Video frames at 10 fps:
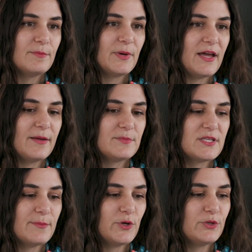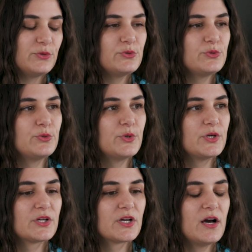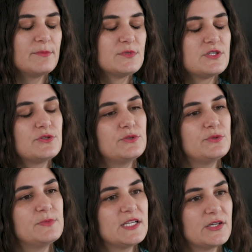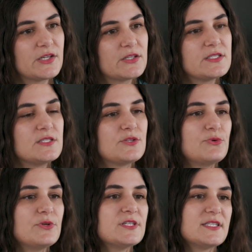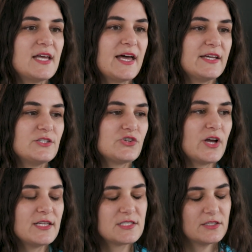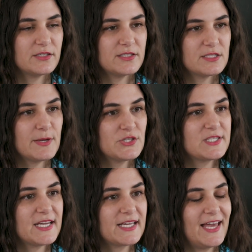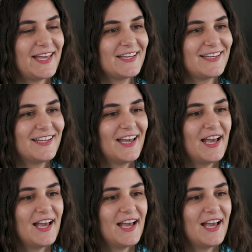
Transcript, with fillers: but I'm someone who comes to materials and tools and tries to learn as much as I can